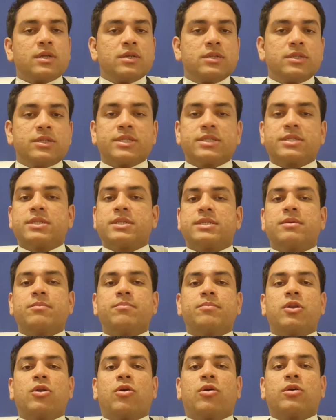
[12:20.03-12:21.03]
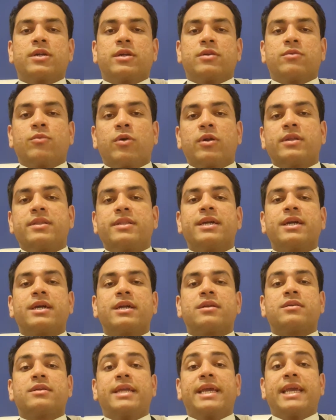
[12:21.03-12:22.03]
Just a simple audit. What they are
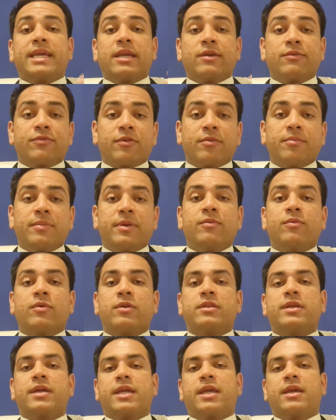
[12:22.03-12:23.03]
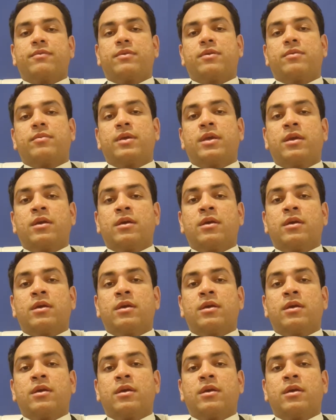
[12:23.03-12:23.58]
taking from me, what they are giving me.